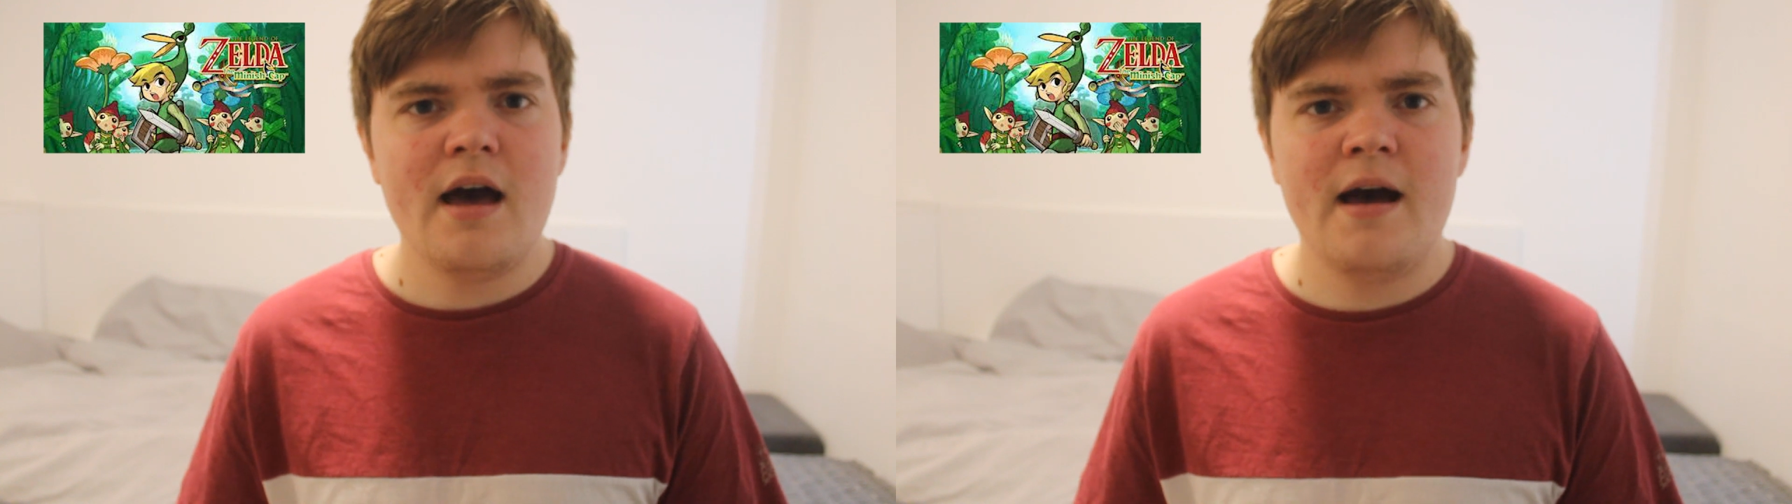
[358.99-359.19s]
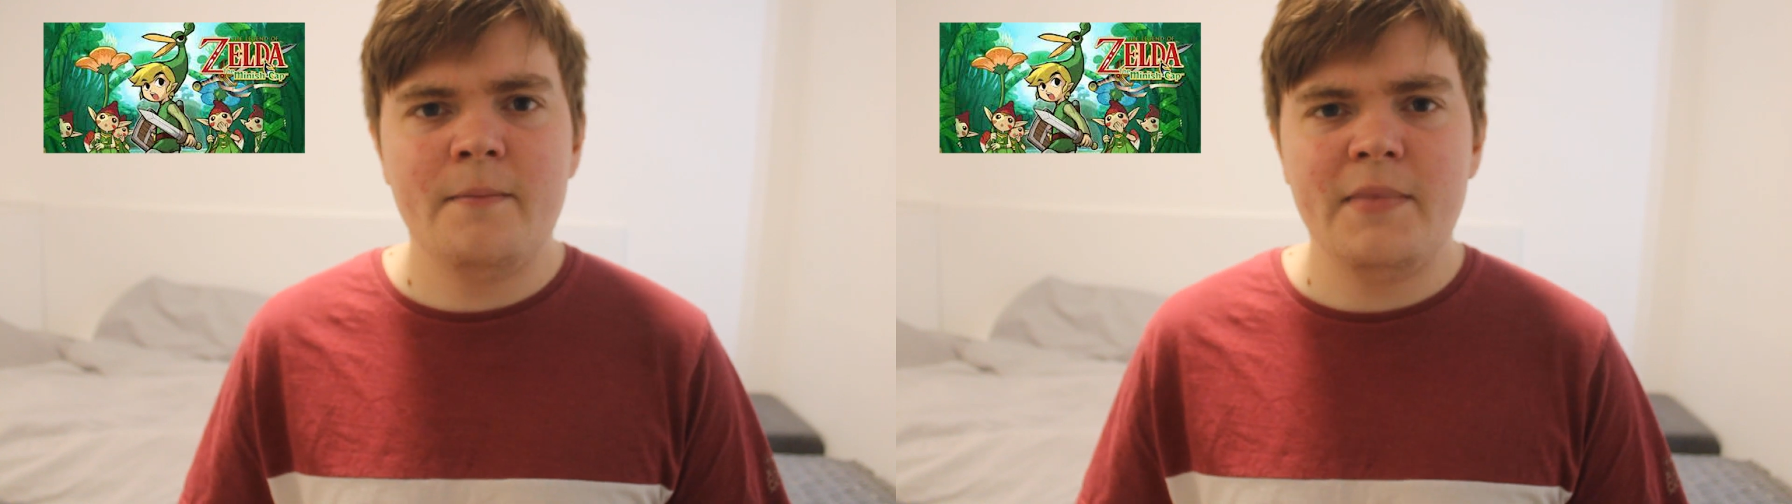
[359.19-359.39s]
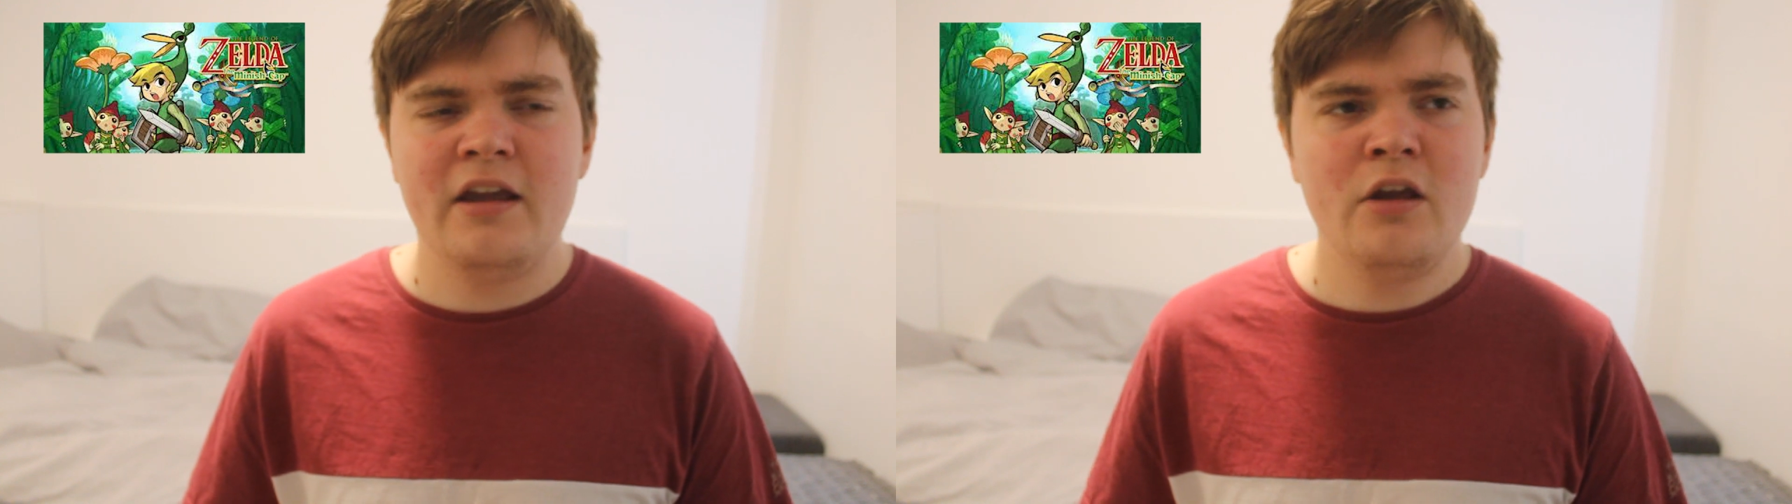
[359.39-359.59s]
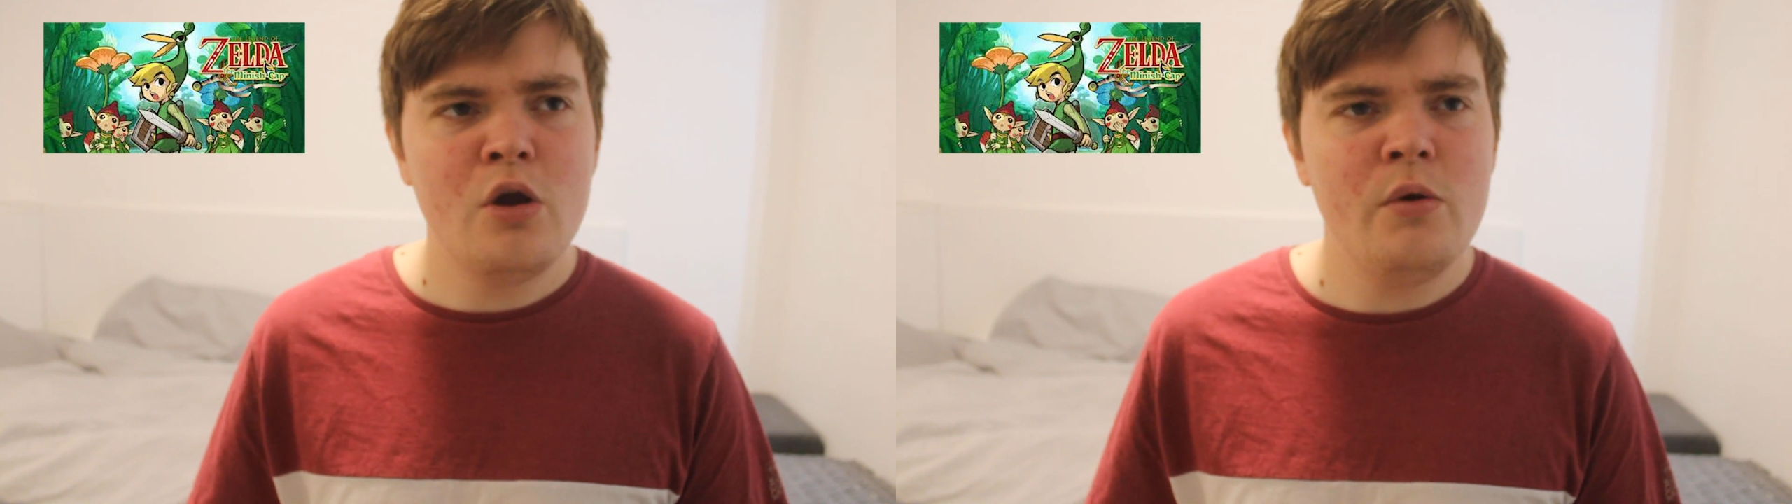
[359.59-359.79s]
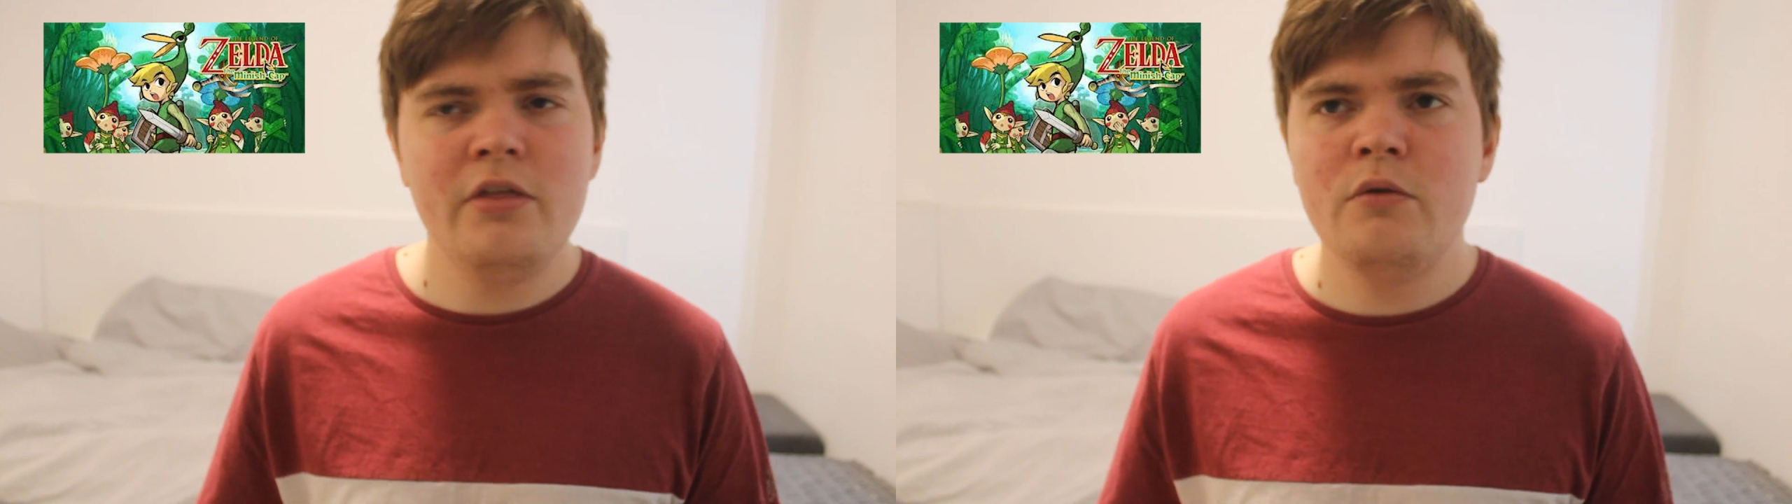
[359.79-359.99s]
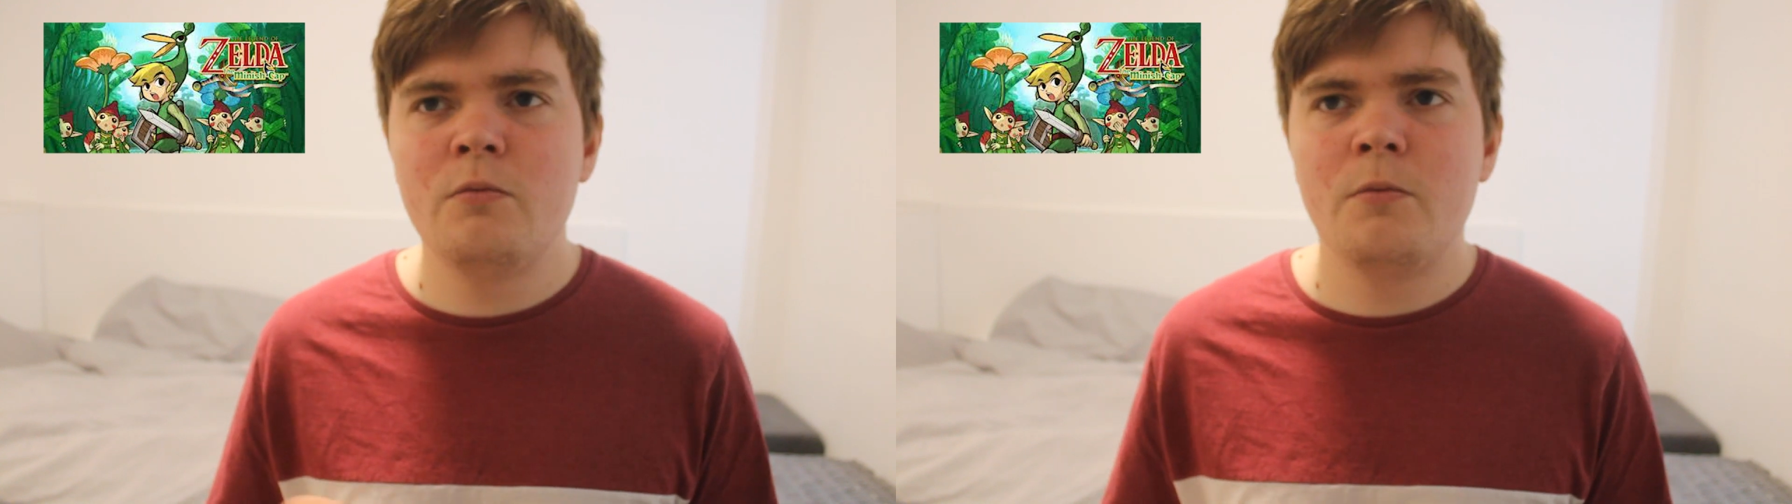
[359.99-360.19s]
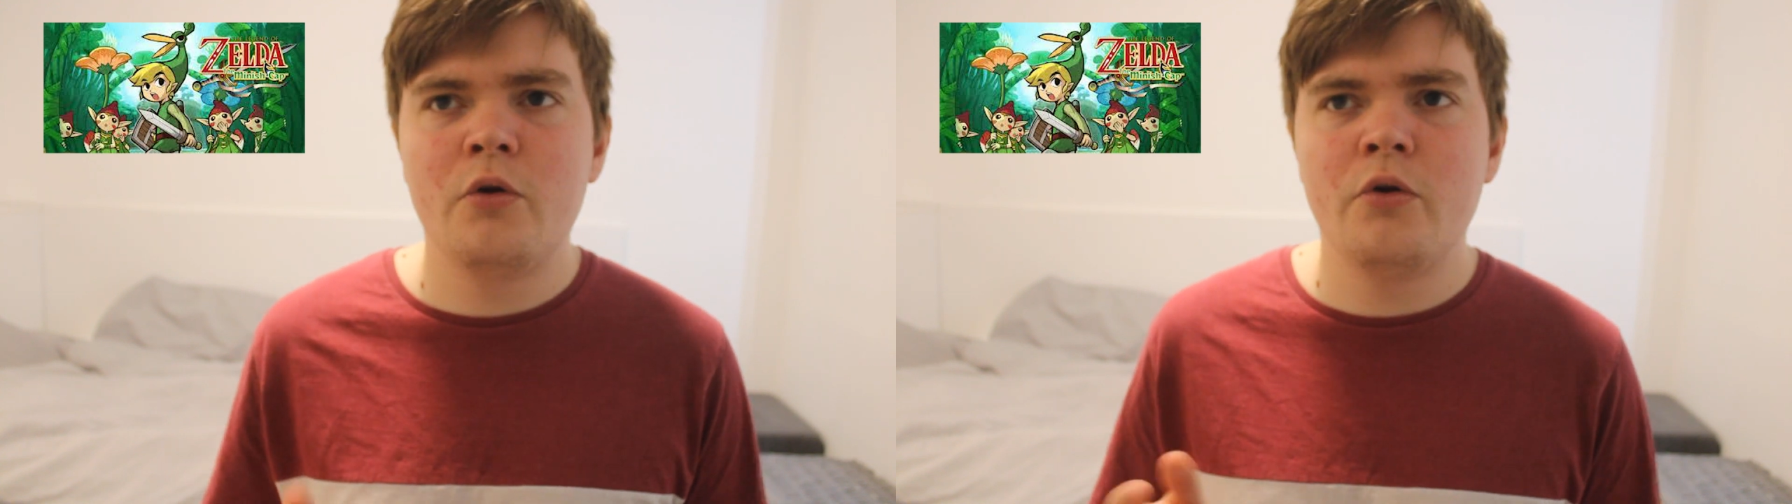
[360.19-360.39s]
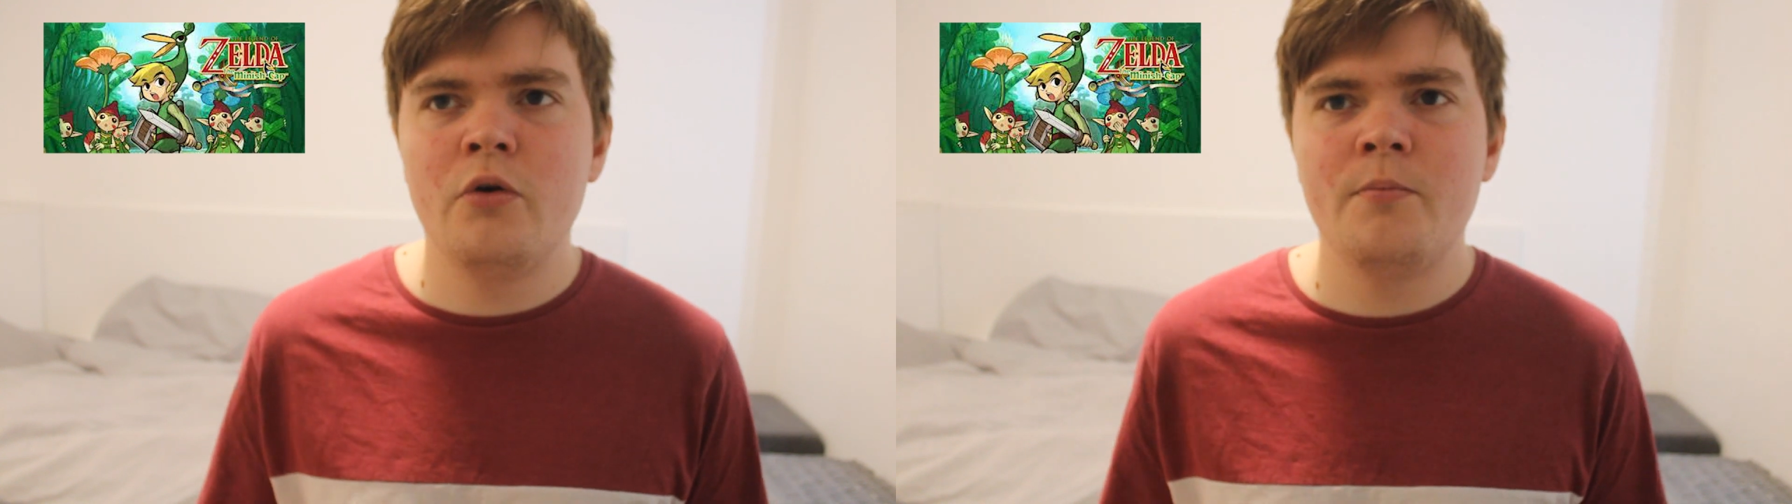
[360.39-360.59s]
Um, it could go either
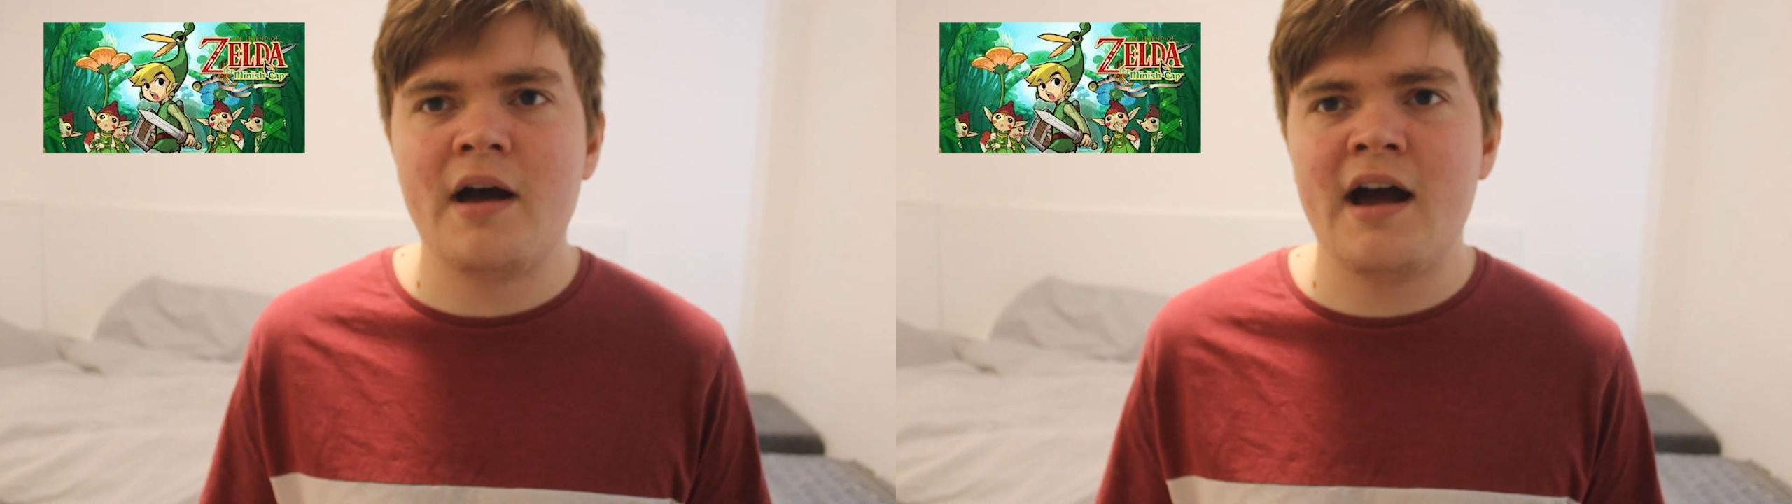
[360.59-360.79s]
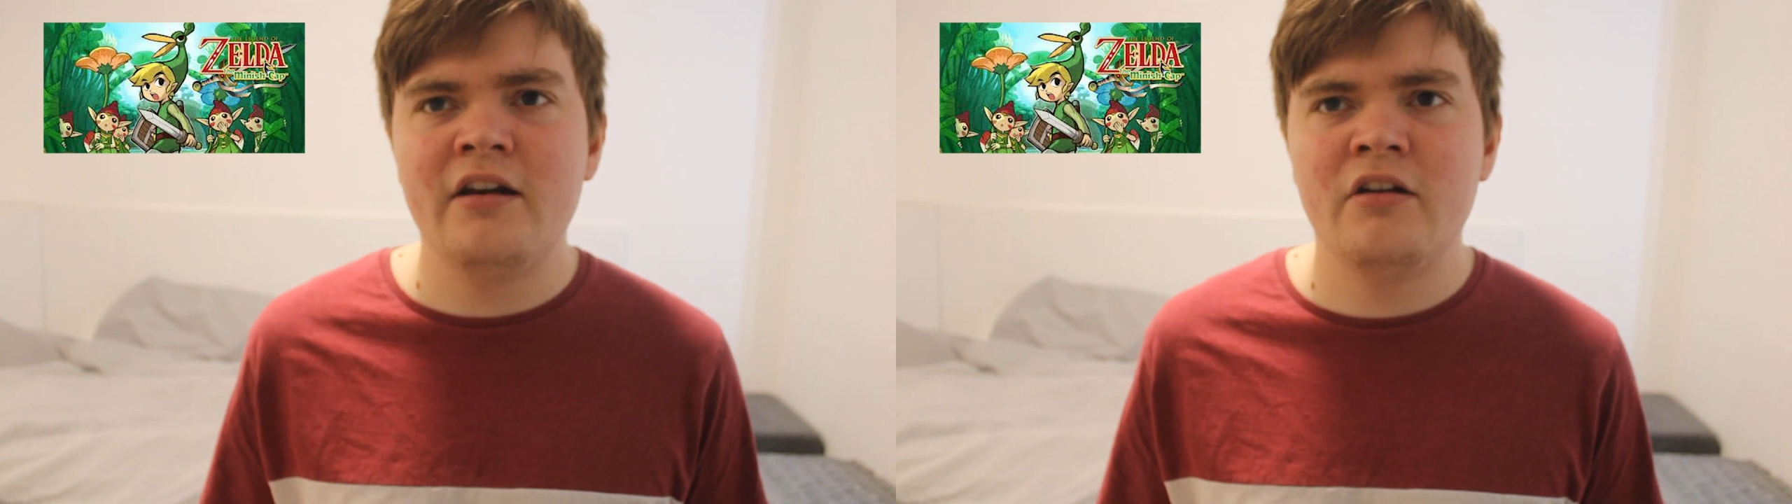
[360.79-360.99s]
good or bad,